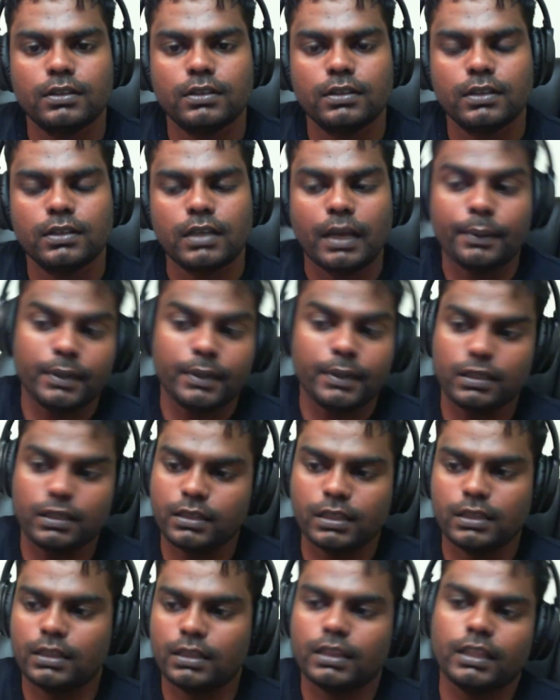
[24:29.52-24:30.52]
I mean,
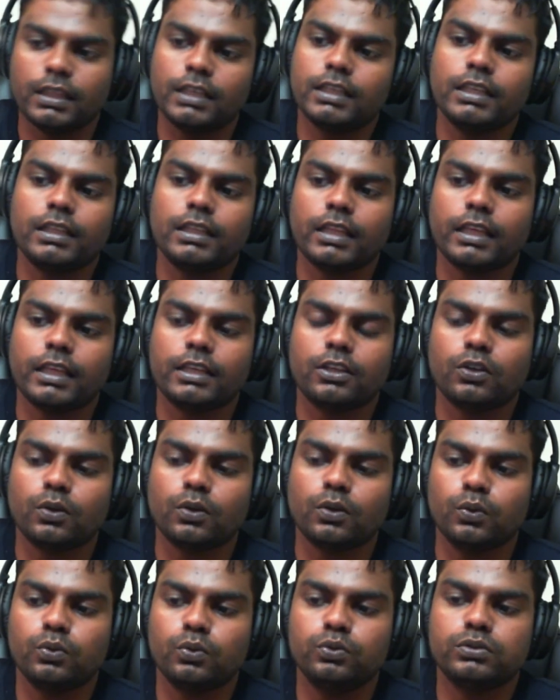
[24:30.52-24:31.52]
they didn't
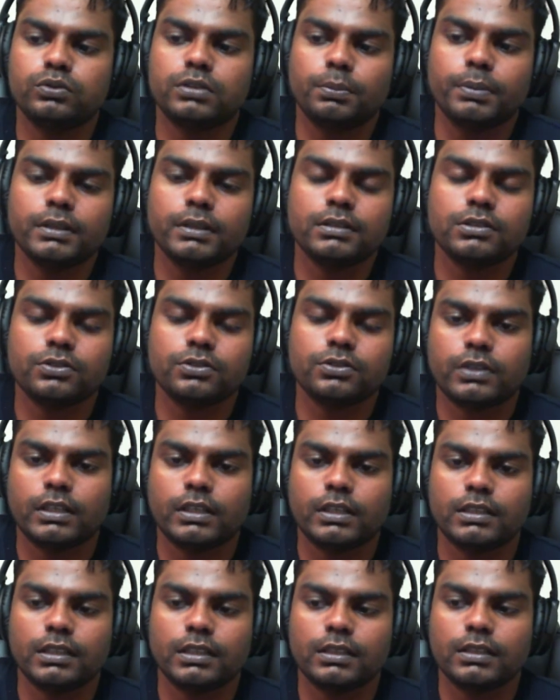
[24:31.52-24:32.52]
lose the business or
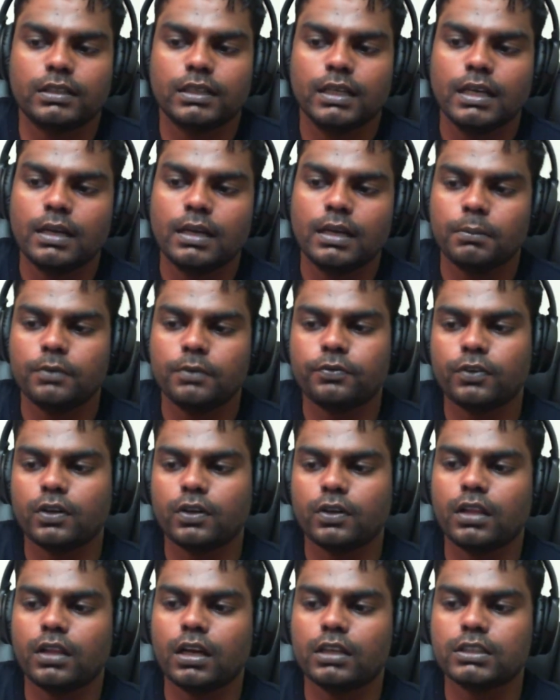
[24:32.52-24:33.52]
anything, but for a
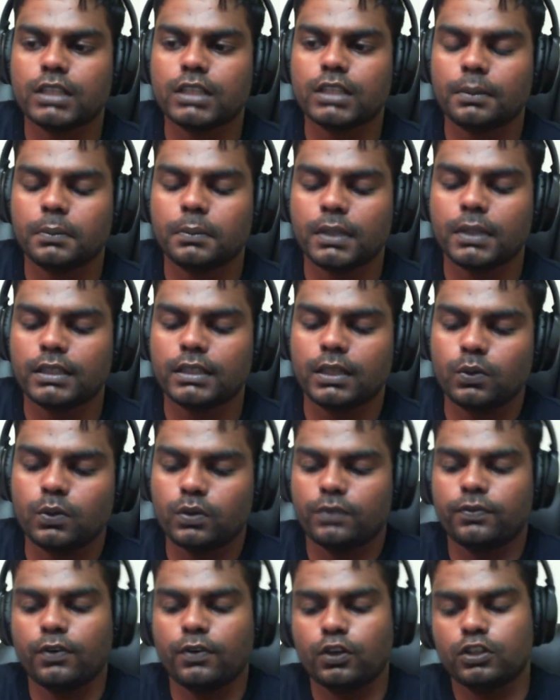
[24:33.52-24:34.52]
long time, like they were
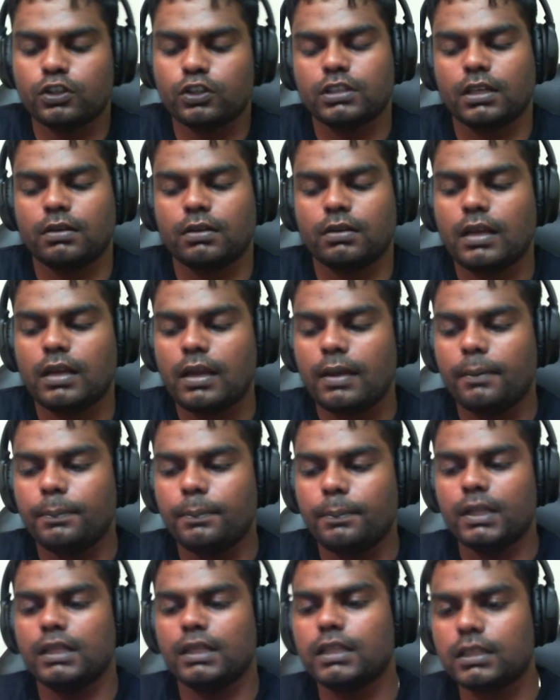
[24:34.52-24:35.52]
focused on
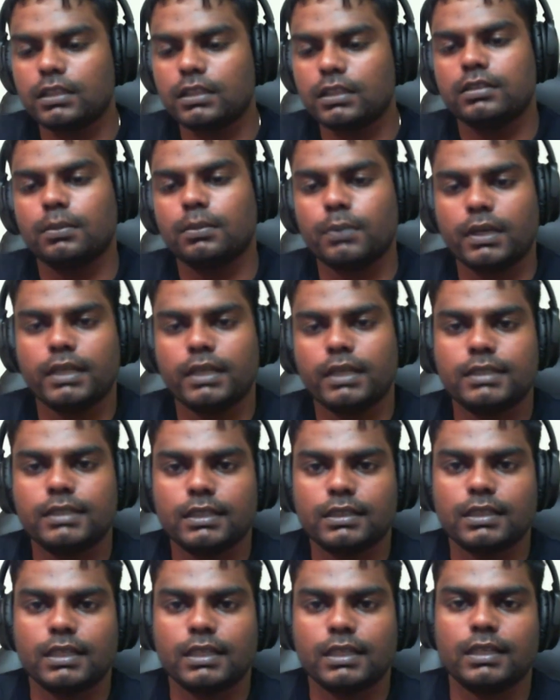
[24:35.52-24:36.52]
building this amazing
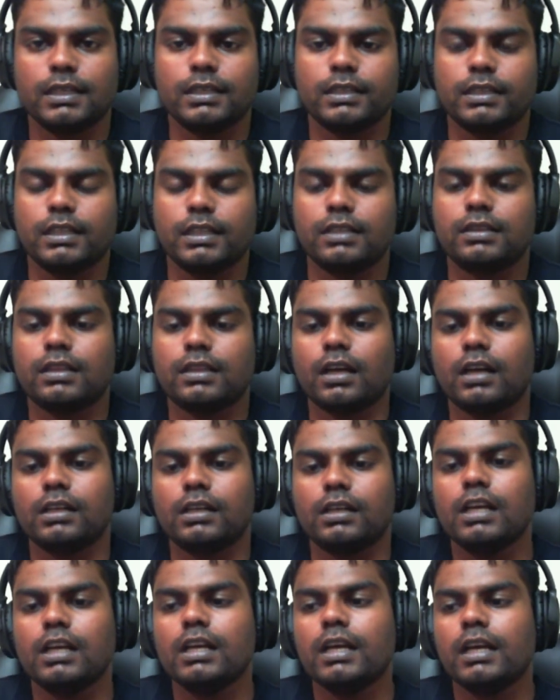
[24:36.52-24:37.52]
thing, and they thought
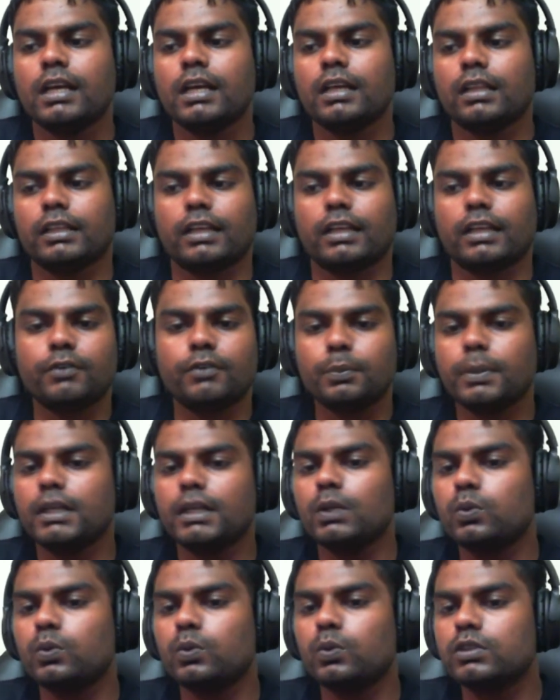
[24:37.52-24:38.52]
like everybody
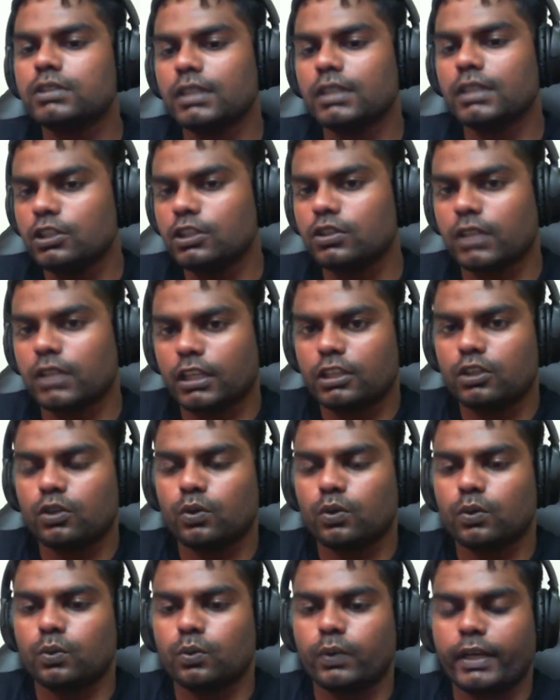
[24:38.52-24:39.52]
was
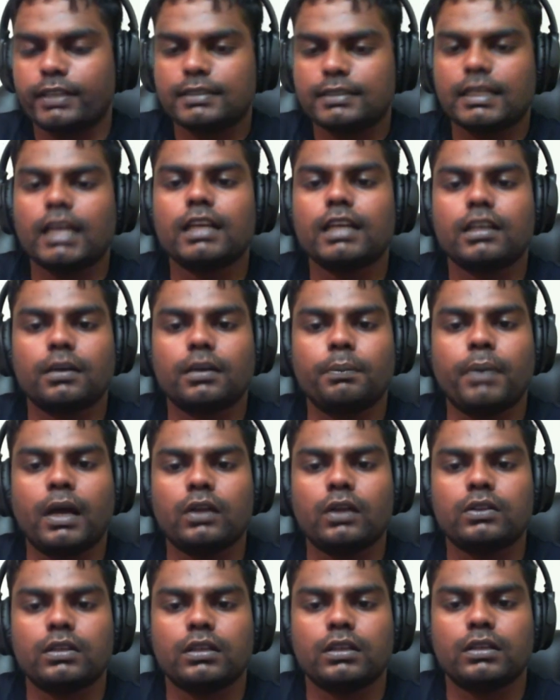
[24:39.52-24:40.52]
excited
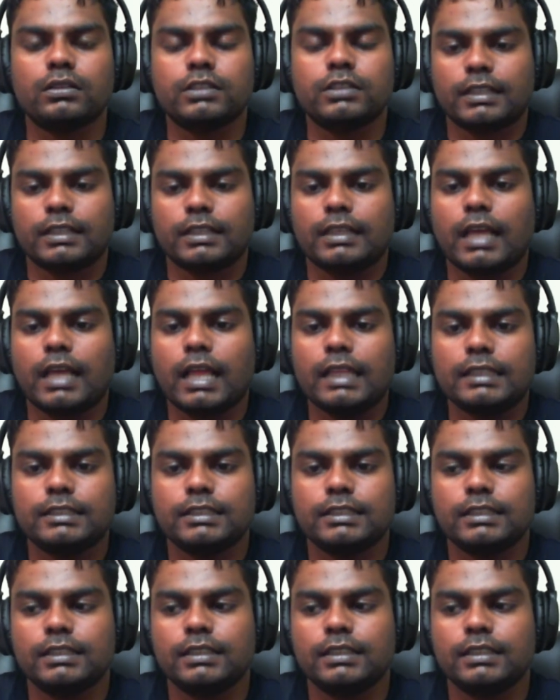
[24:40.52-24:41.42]
about the technology,